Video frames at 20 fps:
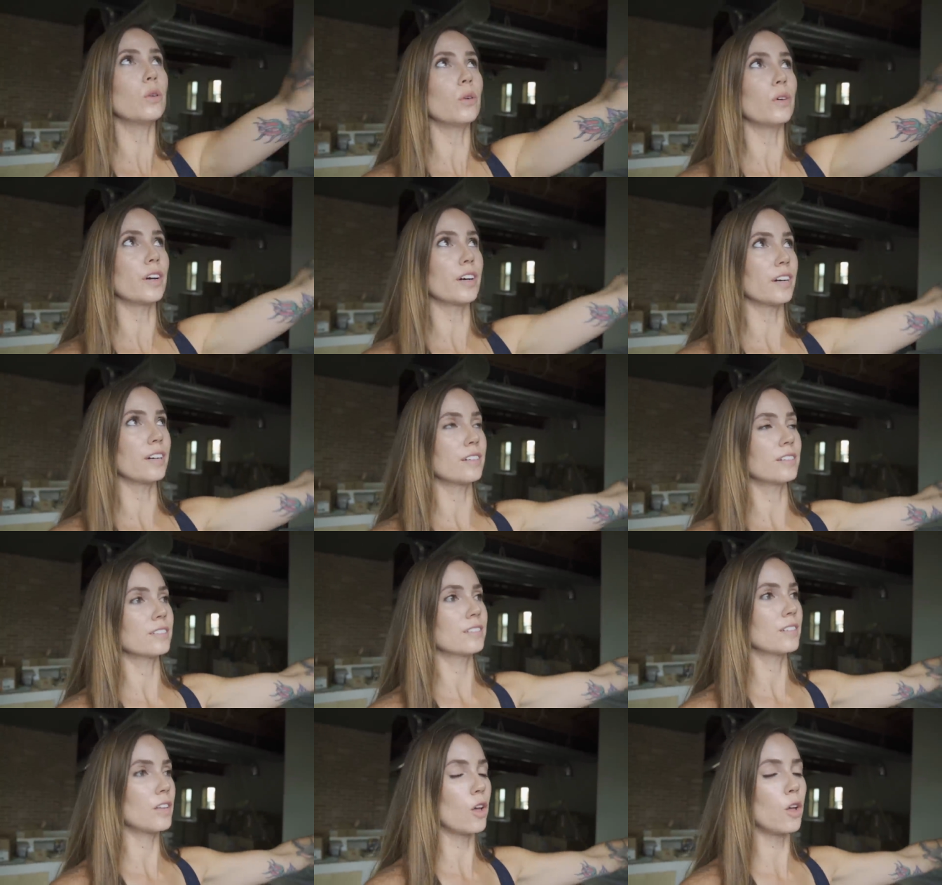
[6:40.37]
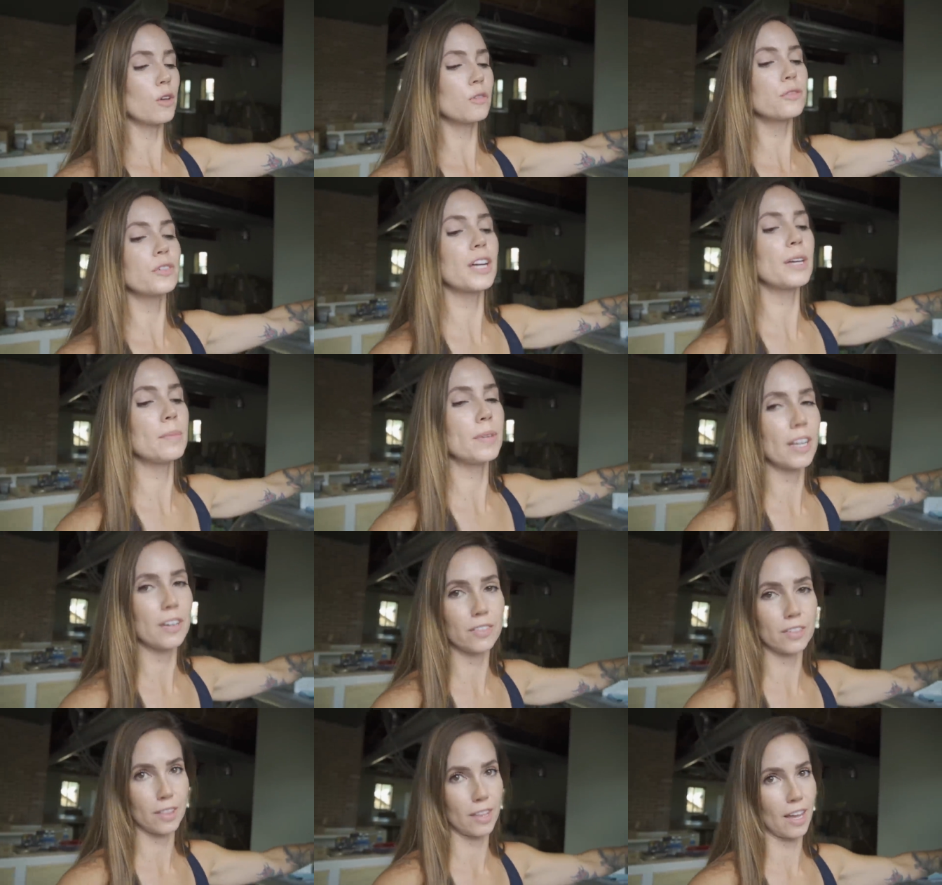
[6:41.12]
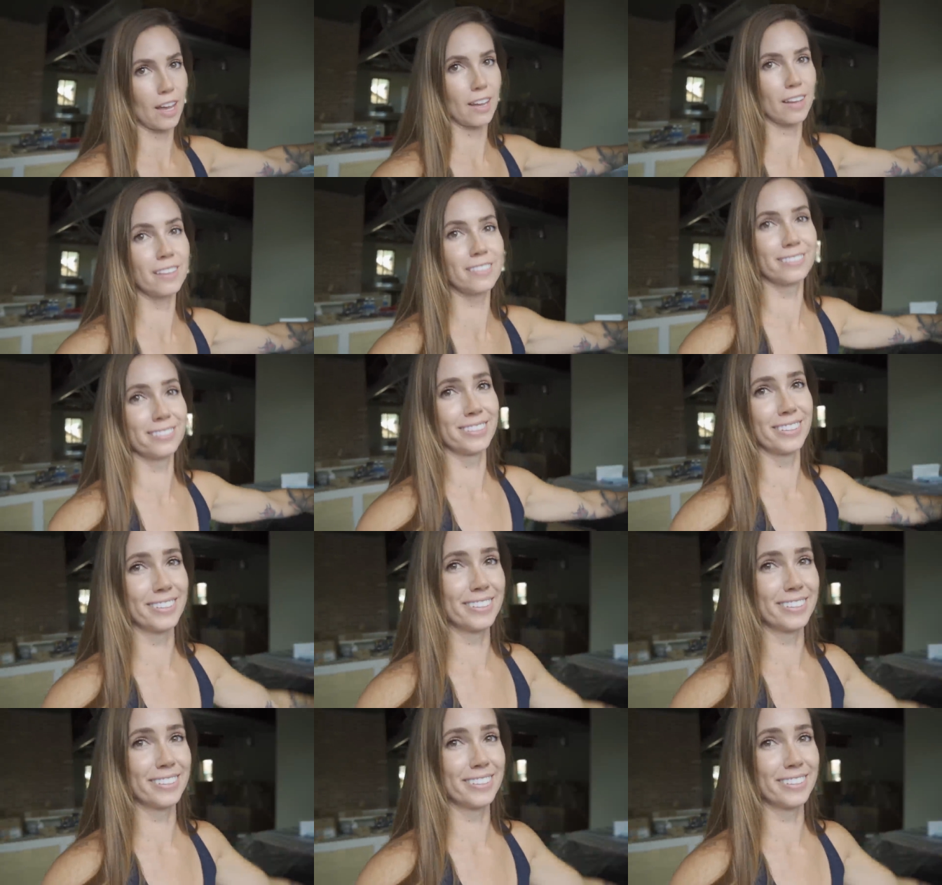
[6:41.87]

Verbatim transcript: door, the whole frame and everything.